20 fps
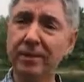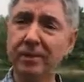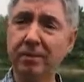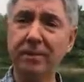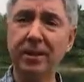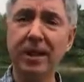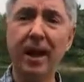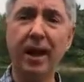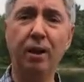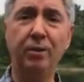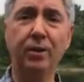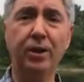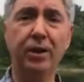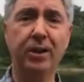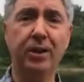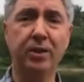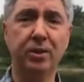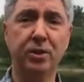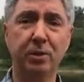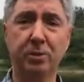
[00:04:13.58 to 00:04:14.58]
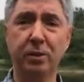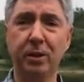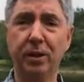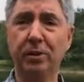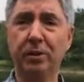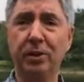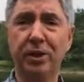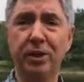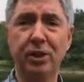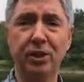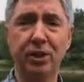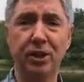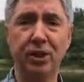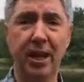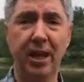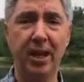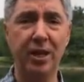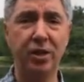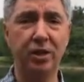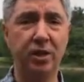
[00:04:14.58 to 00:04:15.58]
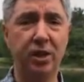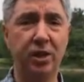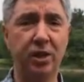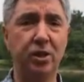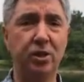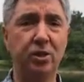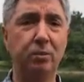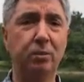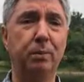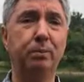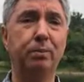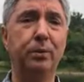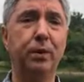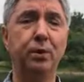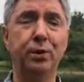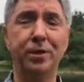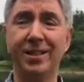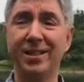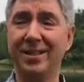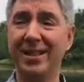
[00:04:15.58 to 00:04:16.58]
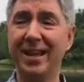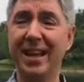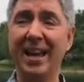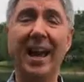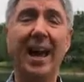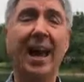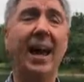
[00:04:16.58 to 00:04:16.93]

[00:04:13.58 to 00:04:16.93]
So now the customer can engage into a process